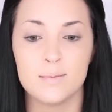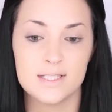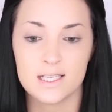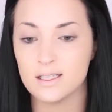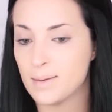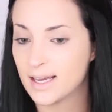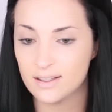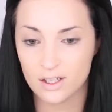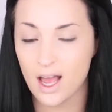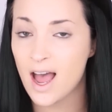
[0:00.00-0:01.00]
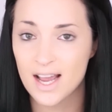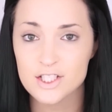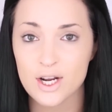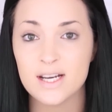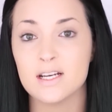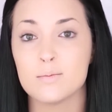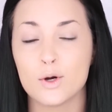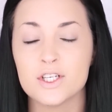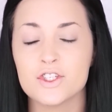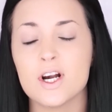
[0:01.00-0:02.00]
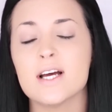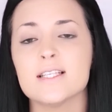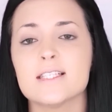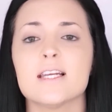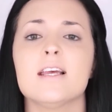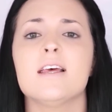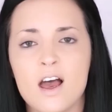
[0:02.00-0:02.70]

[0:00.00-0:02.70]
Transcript: It's going to make it look hydrated and moisturized.